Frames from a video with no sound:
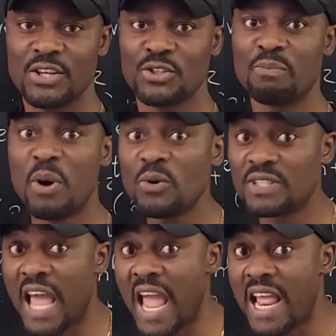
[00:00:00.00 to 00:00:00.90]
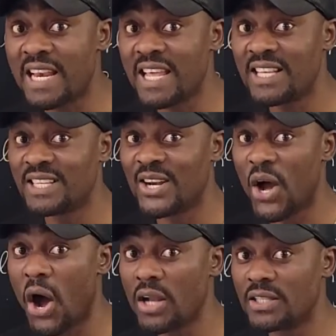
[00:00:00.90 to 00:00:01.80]
Suppose n is an
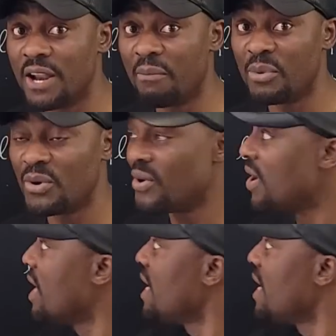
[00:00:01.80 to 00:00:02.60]
odd number,